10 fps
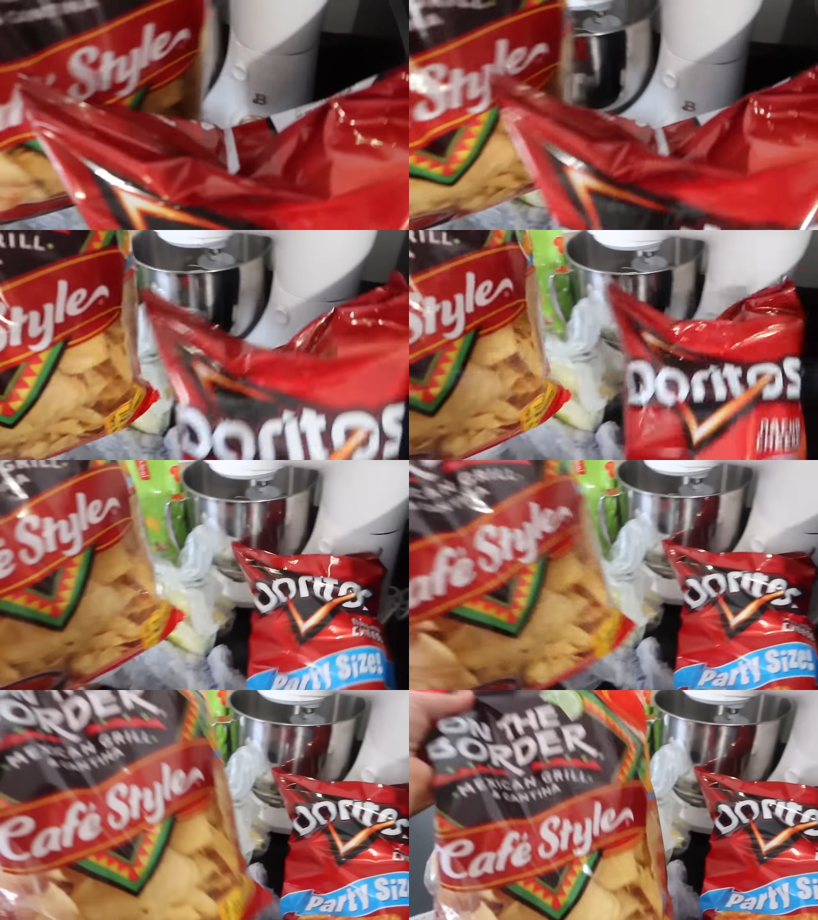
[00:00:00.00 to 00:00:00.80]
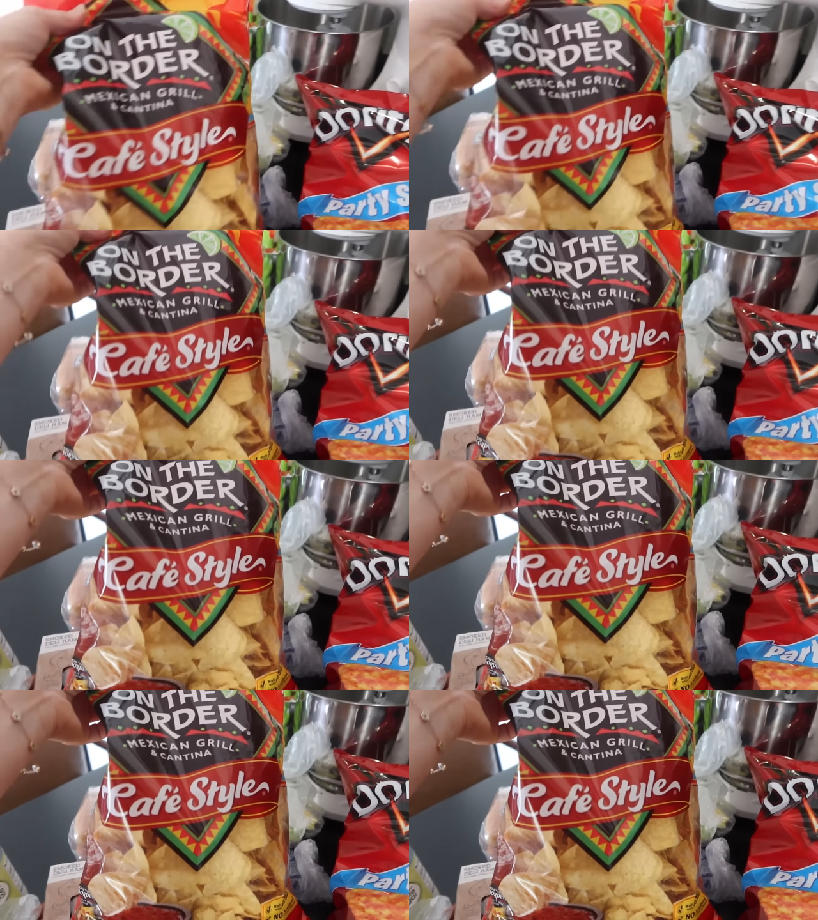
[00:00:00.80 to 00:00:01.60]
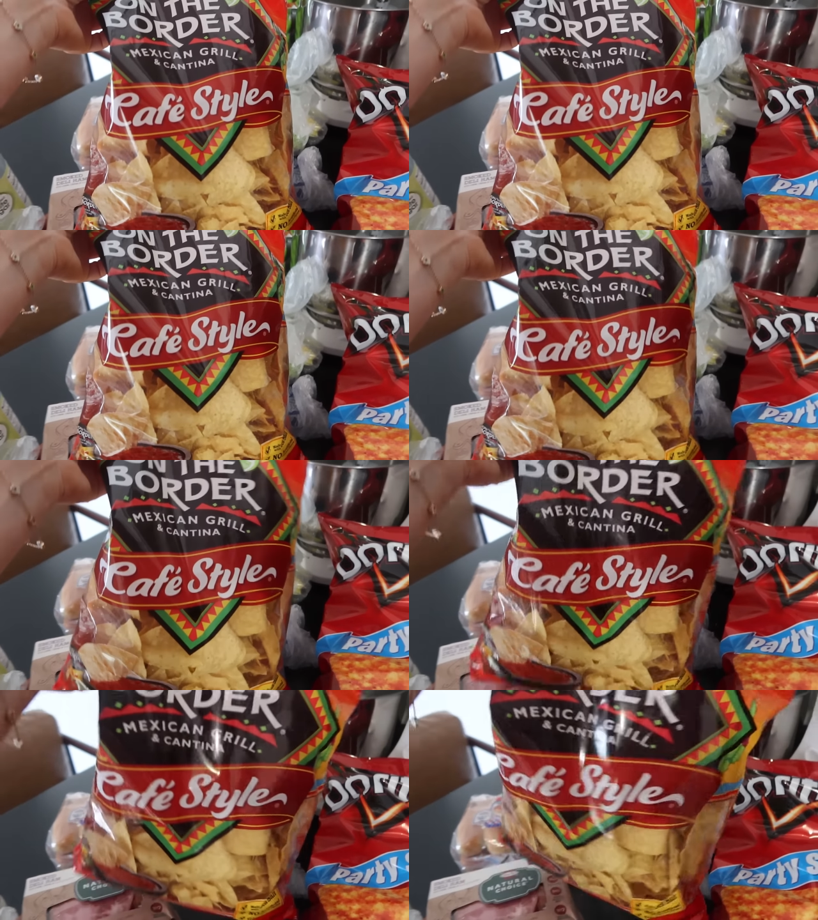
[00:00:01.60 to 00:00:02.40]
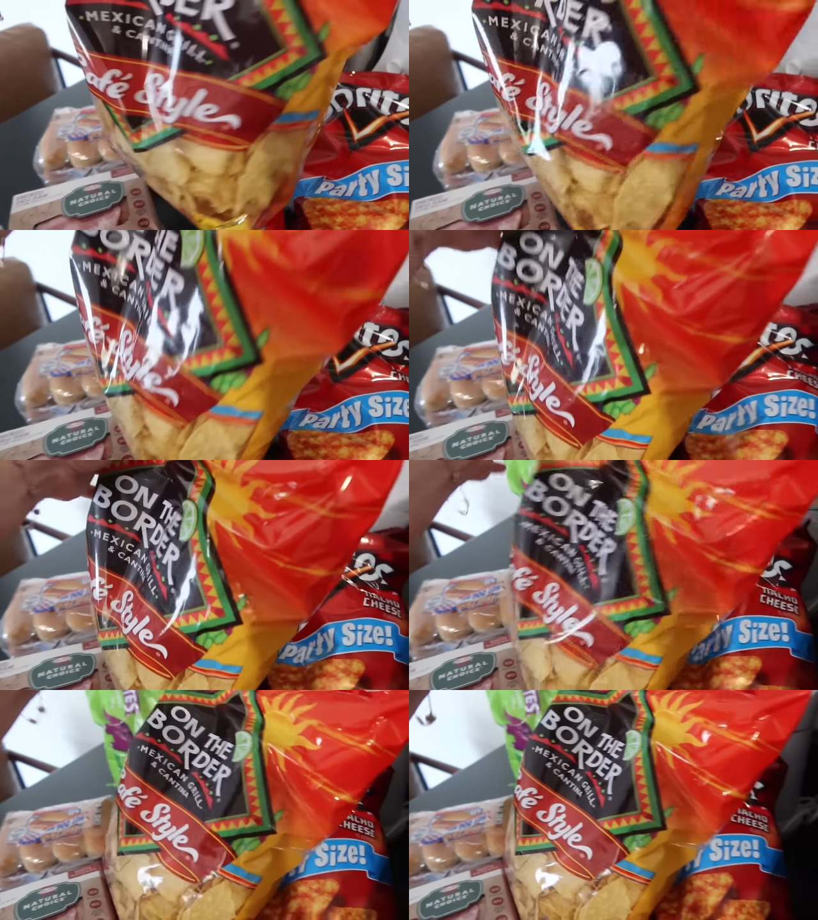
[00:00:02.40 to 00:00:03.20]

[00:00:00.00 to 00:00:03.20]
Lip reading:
No face is visible, so there are no lips to read.